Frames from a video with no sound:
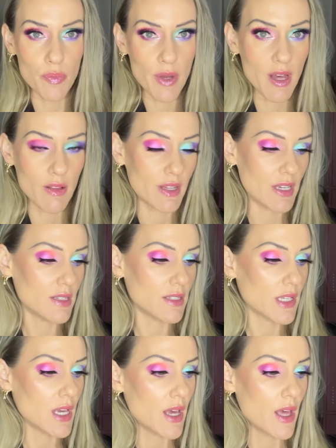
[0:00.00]
palette
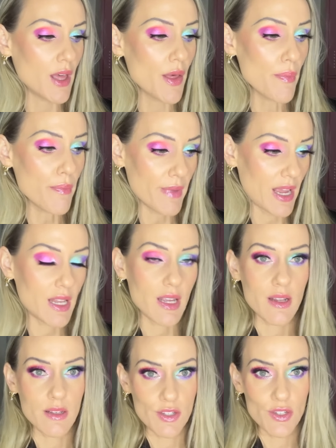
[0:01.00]
made
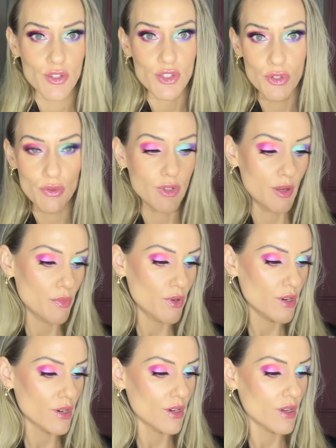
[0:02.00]
it to
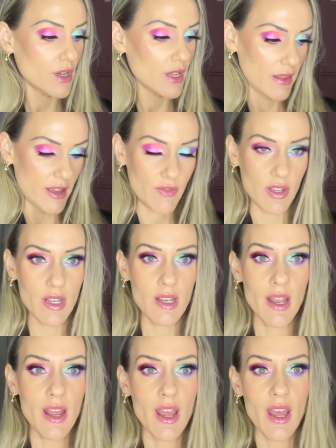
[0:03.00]
number 11.
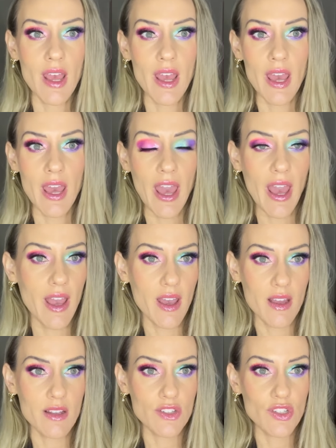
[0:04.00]

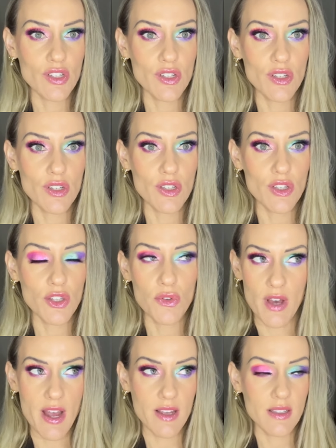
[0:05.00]
And you
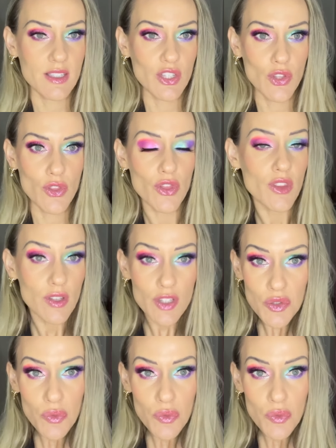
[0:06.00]
guys, this